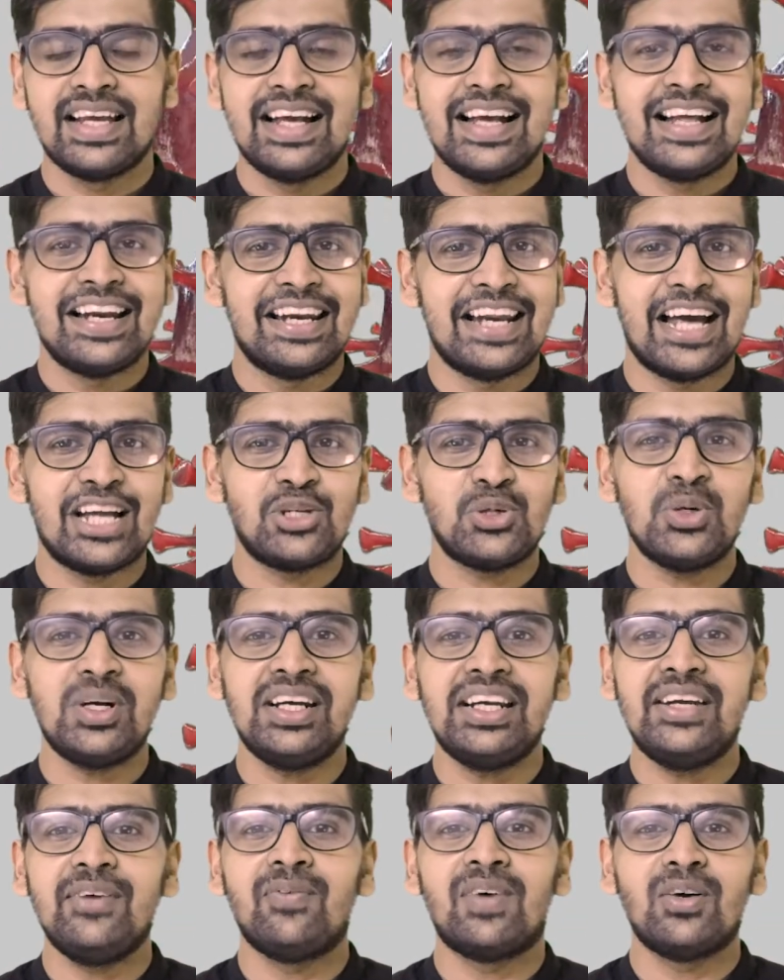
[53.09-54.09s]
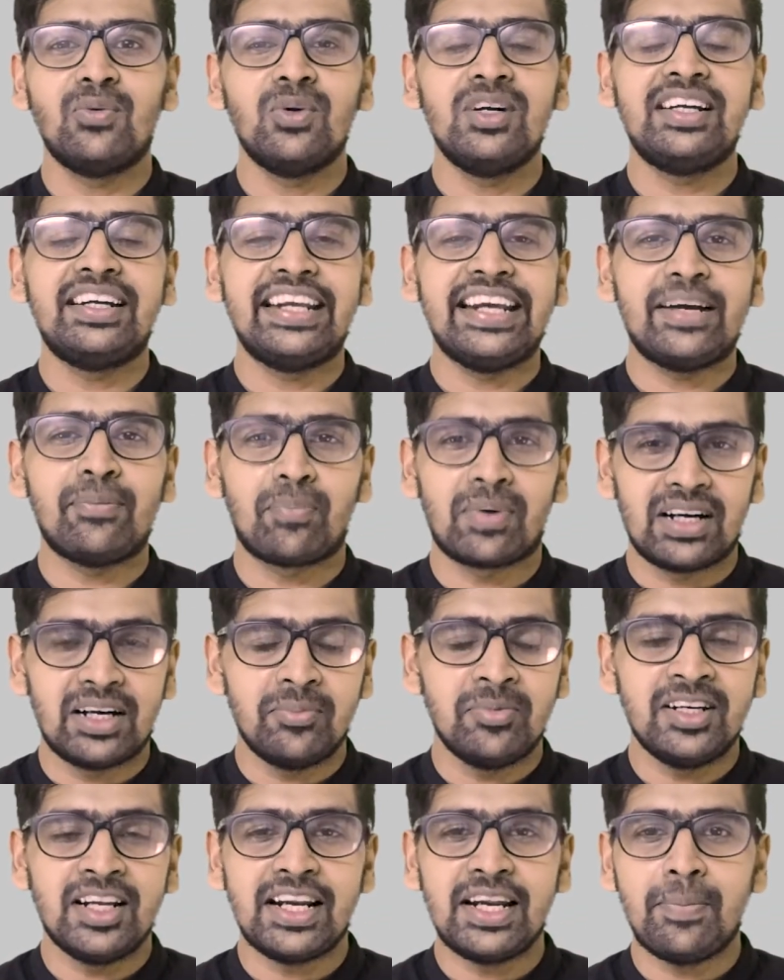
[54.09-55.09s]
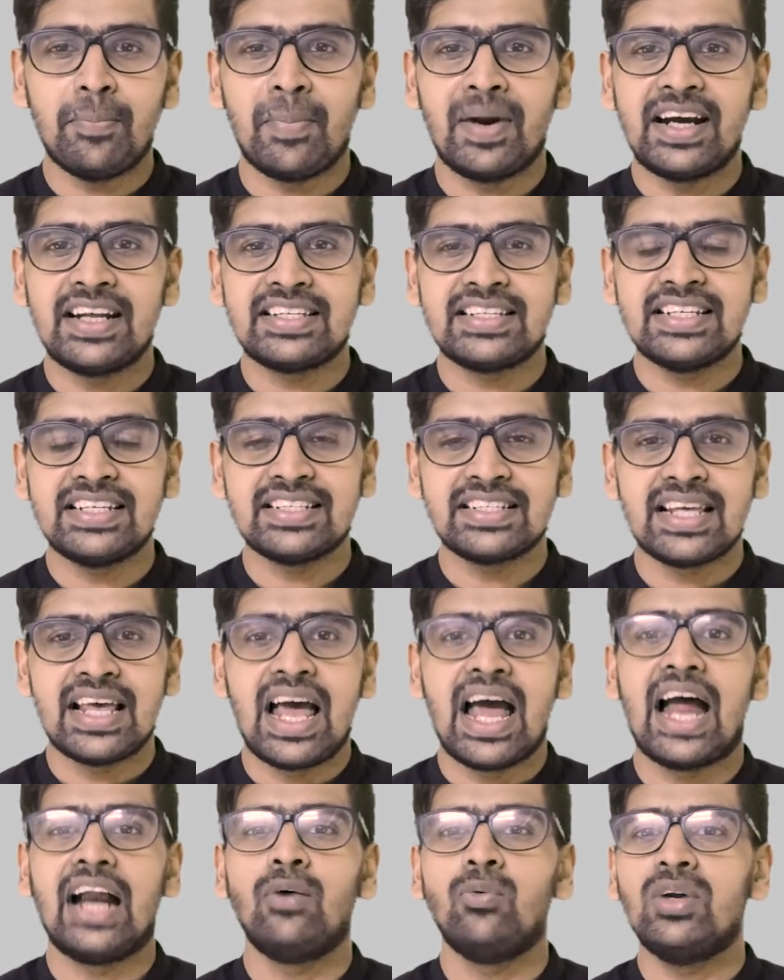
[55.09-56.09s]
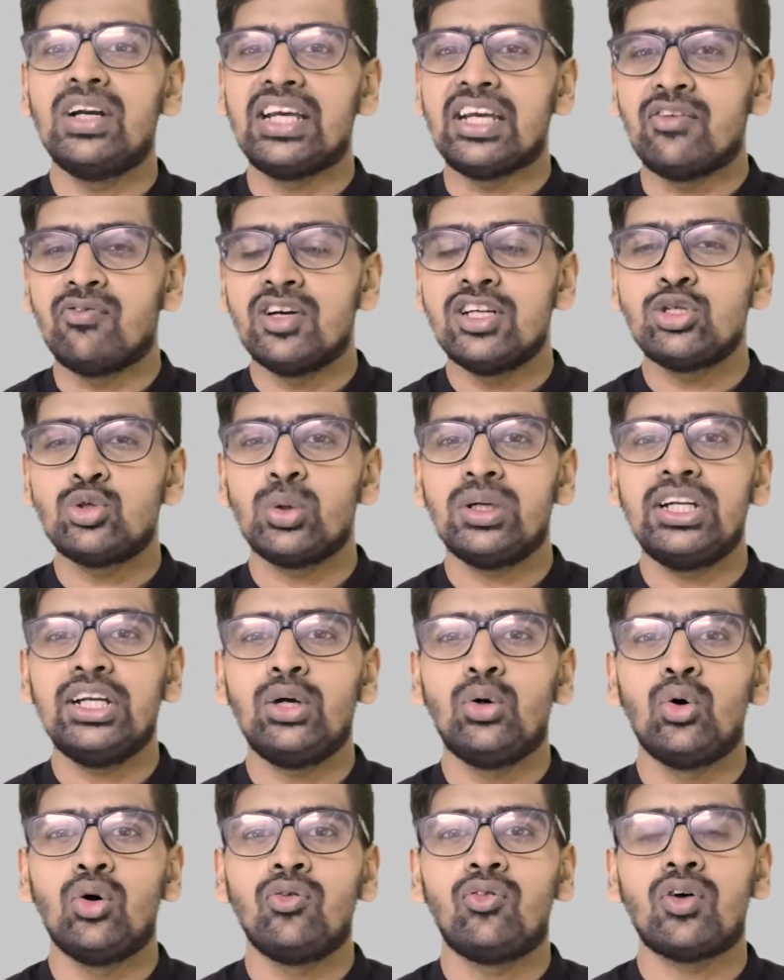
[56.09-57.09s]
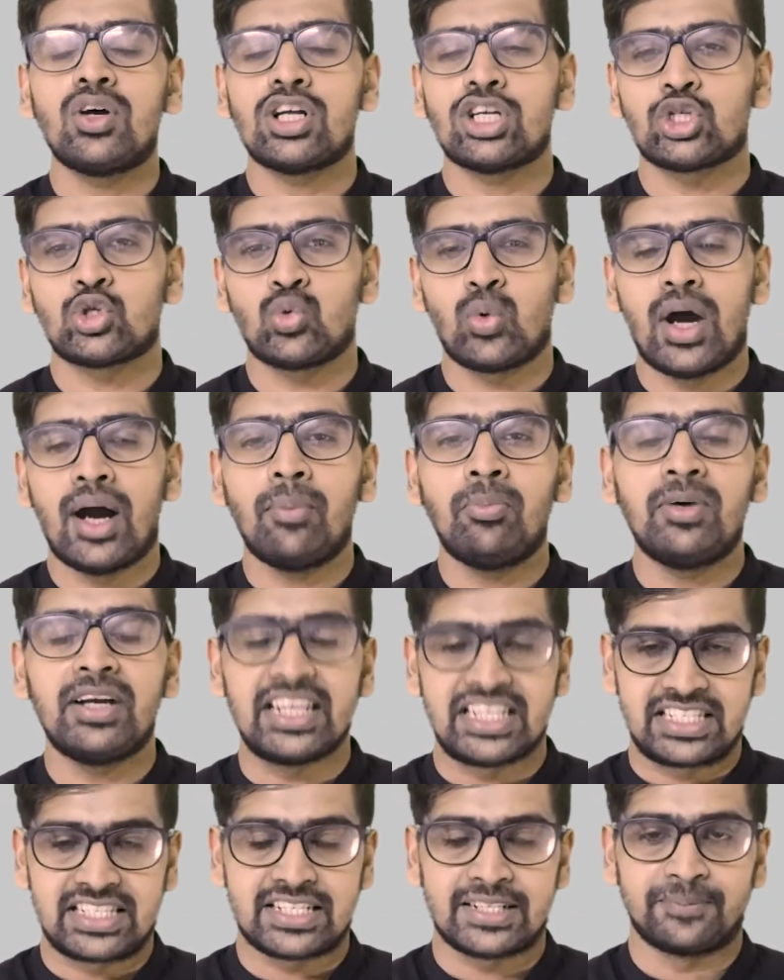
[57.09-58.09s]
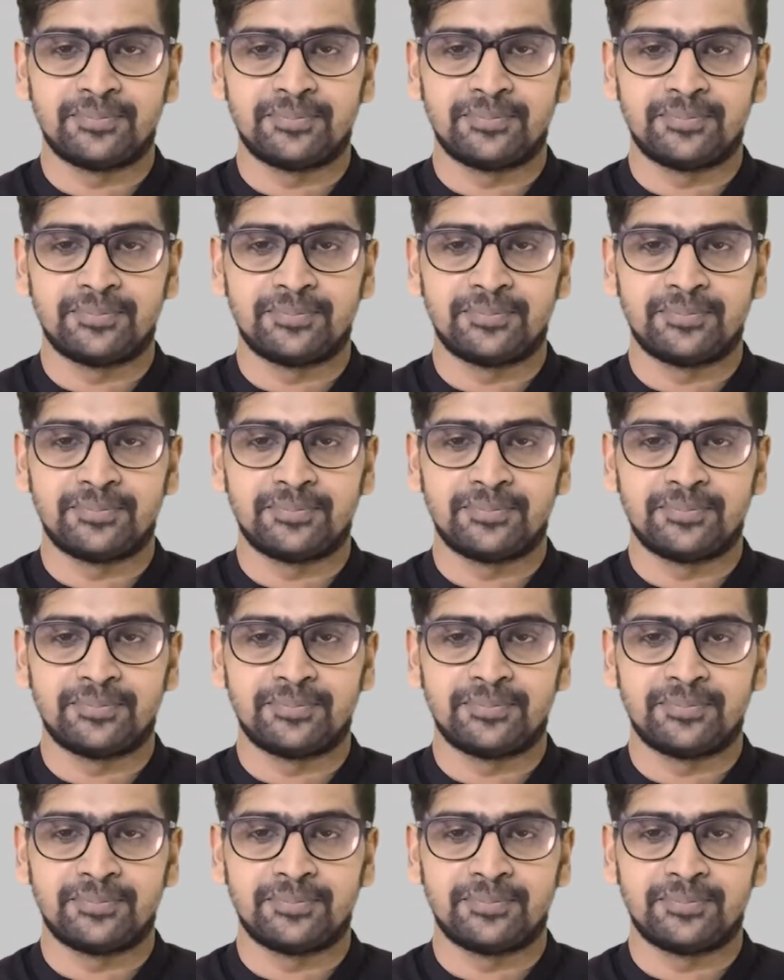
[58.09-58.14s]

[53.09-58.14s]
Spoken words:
Naturally, one will take preliminary medicines and will eventually go for a swab test.